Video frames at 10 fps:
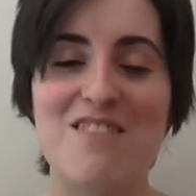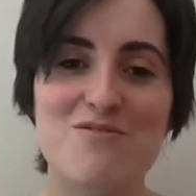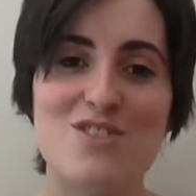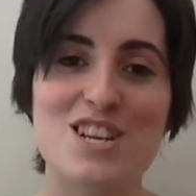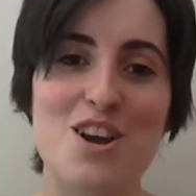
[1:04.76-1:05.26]

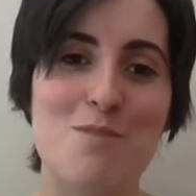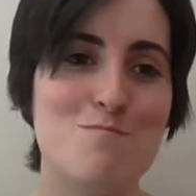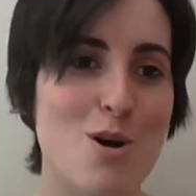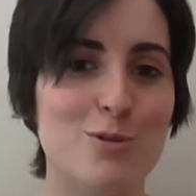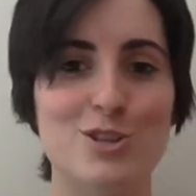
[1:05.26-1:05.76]
every
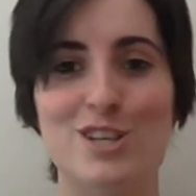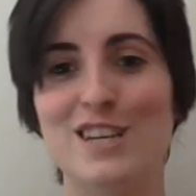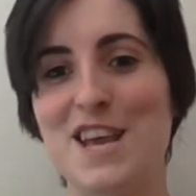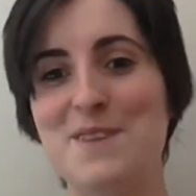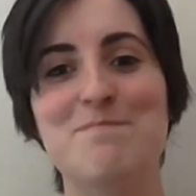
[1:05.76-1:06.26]

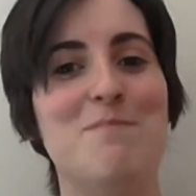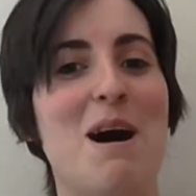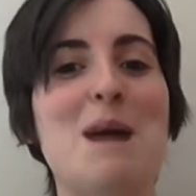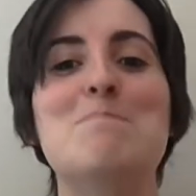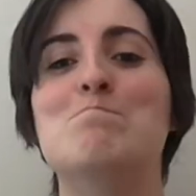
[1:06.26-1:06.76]
emotion in
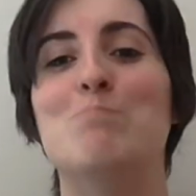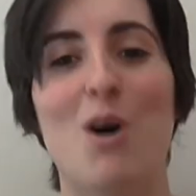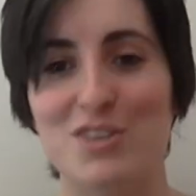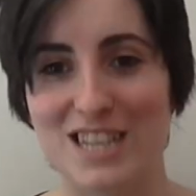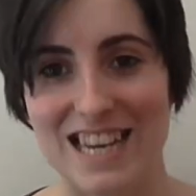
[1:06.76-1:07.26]
my
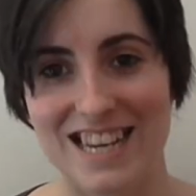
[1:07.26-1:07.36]
body.